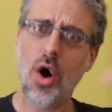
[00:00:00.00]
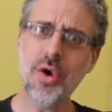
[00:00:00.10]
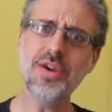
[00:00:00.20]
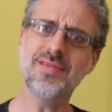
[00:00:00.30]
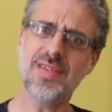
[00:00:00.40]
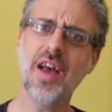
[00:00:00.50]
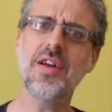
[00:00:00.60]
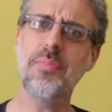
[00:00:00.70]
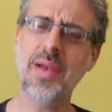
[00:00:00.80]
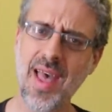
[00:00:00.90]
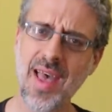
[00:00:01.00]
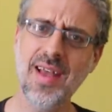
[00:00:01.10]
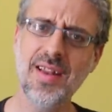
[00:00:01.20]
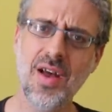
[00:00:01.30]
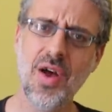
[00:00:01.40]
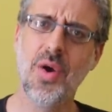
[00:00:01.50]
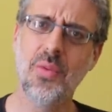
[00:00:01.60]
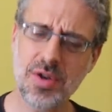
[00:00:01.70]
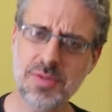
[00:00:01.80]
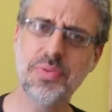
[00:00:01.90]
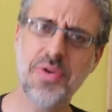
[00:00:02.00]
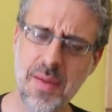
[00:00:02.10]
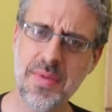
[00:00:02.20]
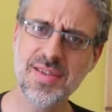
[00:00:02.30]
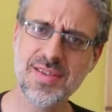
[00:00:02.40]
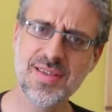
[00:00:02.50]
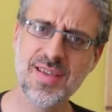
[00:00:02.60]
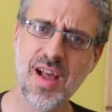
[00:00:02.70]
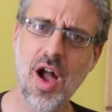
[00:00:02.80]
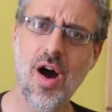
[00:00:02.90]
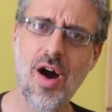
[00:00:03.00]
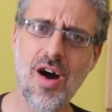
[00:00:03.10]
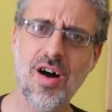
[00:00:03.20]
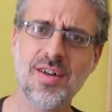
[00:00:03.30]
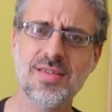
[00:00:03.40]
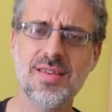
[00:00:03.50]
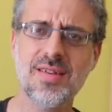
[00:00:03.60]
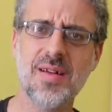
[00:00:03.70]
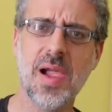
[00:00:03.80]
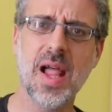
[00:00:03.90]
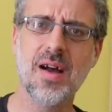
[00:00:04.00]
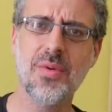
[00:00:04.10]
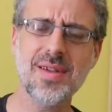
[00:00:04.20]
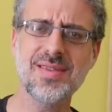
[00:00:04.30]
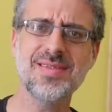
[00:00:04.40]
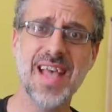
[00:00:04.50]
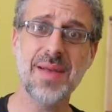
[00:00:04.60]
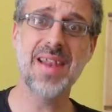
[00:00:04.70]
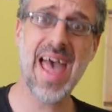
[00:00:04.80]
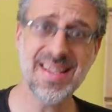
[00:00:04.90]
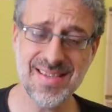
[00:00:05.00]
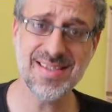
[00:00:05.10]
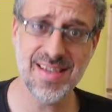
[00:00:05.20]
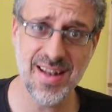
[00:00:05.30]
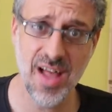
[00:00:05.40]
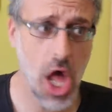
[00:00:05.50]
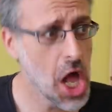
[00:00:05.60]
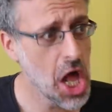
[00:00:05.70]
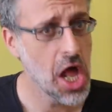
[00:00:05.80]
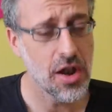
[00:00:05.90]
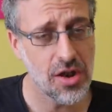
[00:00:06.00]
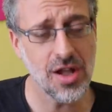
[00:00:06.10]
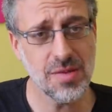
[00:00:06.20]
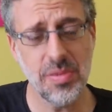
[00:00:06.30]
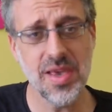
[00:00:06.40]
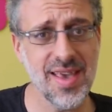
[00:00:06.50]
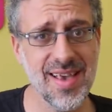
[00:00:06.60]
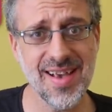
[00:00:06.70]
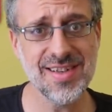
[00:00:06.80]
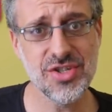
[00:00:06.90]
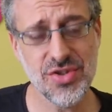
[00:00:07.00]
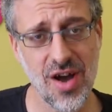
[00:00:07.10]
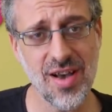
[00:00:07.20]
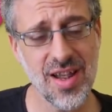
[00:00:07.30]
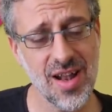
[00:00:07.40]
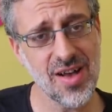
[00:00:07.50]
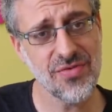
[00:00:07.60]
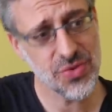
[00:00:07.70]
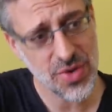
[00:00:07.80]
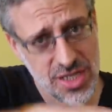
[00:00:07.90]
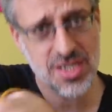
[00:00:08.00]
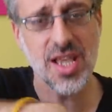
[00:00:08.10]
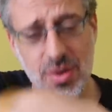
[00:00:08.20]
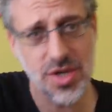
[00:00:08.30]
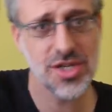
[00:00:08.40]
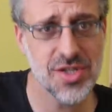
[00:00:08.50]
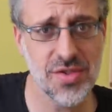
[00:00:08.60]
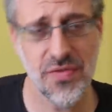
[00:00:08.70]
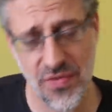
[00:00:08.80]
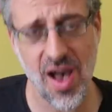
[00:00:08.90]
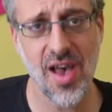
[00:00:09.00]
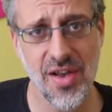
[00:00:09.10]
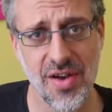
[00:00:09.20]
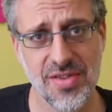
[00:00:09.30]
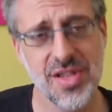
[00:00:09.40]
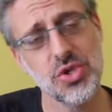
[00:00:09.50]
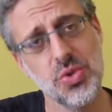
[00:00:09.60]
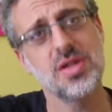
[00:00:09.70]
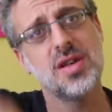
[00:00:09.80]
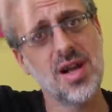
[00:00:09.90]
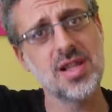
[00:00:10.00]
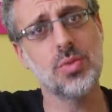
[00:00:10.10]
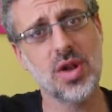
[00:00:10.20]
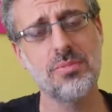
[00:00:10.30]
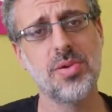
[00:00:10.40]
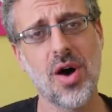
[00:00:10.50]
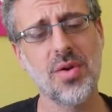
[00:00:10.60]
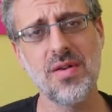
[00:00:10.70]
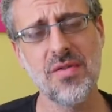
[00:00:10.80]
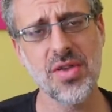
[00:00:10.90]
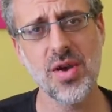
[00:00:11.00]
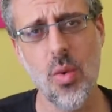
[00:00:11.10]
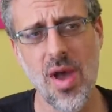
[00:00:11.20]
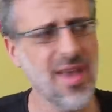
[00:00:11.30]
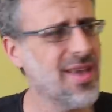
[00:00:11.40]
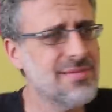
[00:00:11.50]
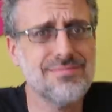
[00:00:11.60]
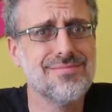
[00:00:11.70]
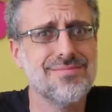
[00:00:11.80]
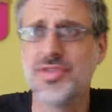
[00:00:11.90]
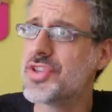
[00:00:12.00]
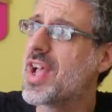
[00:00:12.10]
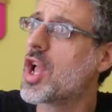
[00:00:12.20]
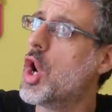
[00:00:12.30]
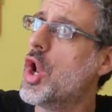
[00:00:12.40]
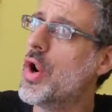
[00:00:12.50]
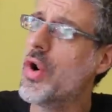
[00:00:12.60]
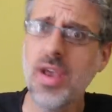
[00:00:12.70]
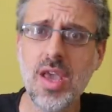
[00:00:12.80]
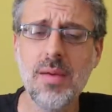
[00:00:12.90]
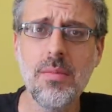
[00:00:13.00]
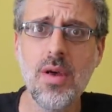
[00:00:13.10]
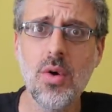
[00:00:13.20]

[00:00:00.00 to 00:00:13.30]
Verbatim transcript: Her entire plan was premised on what's his name? Lancel not being strong enough to extinguish the fire that, you, the, that would have blown everything away just like lure him